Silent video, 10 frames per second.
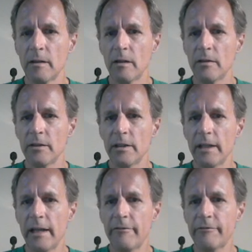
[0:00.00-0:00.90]
On the
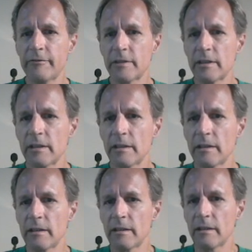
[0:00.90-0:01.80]
left,
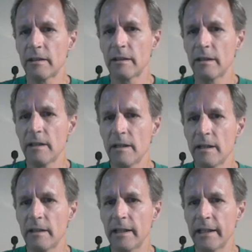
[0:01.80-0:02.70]

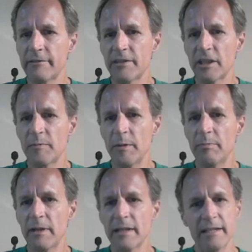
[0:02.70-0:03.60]
negative
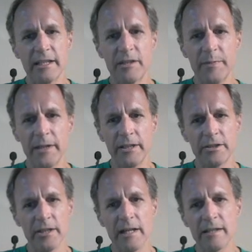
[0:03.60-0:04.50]
6b plus 6b,
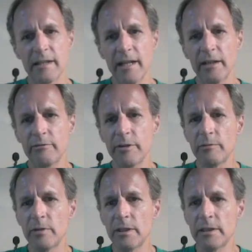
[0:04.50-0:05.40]
just like we
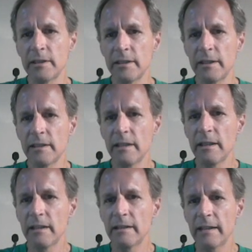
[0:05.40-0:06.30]
wanted.
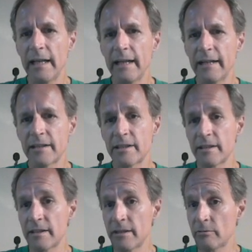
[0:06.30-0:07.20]
That adds
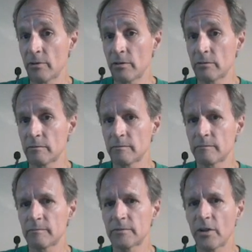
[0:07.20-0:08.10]
to 0.
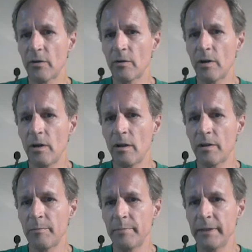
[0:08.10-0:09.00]
So
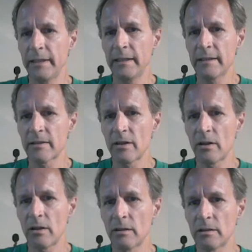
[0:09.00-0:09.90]
all the b's
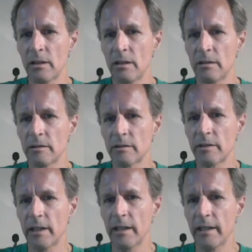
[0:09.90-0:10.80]
are gone.
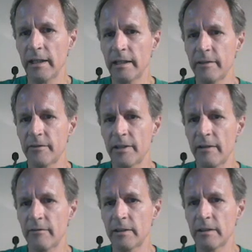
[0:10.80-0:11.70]
So you got negative
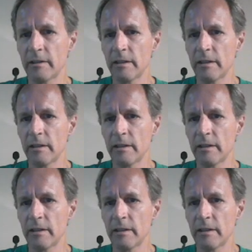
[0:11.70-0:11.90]
7.